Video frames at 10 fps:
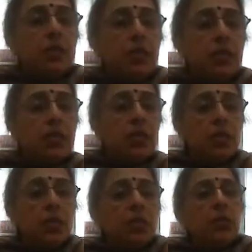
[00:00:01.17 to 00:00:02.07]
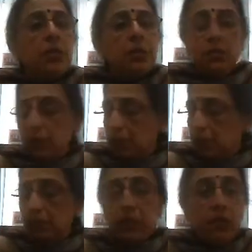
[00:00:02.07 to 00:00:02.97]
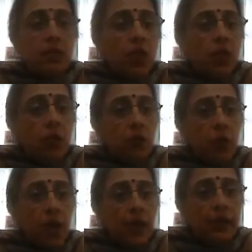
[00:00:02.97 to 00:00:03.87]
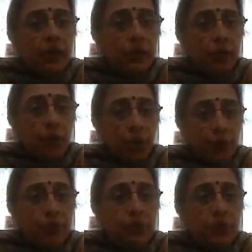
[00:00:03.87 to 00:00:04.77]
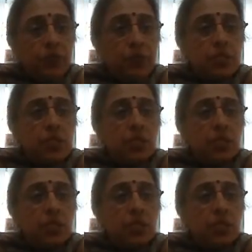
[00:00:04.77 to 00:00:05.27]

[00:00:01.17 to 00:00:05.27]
day, we will now handle problems